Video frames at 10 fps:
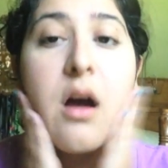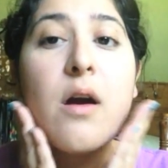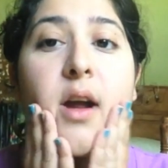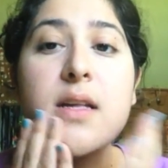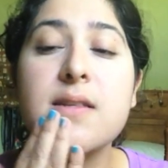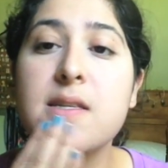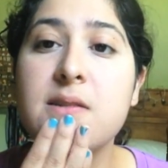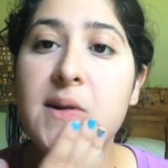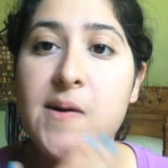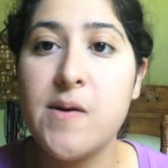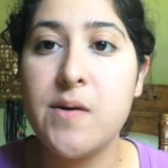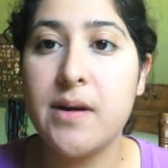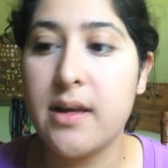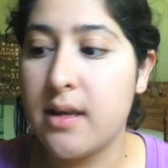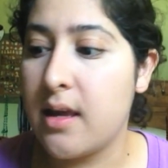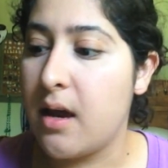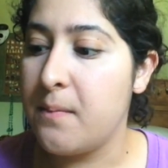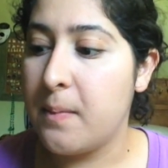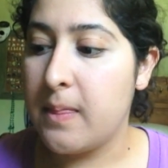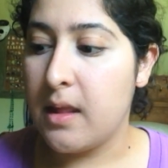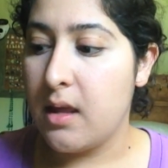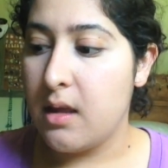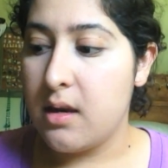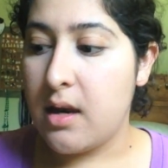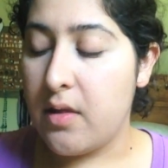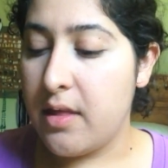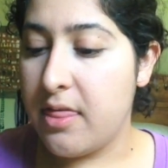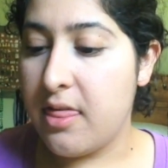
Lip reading: Alright, so, yeah. Now that